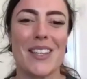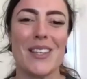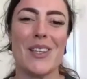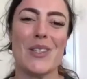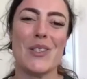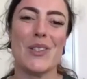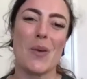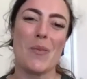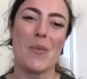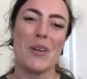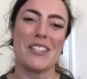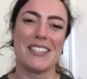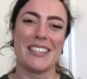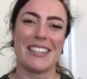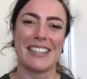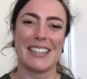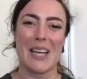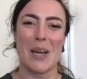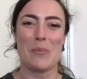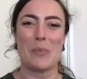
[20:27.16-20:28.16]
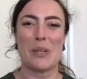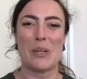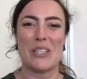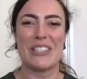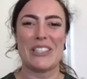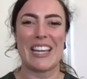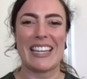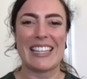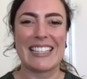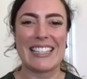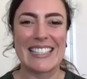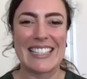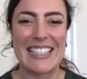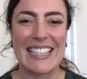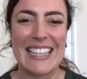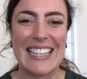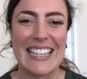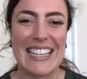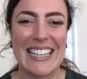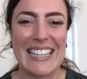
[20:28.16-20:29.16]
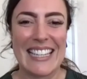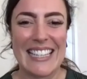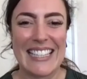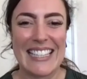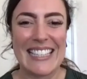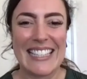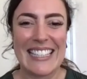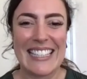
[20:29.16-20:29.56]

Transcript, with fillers: Thank you so much, Nikola. I appreciate it. See ya.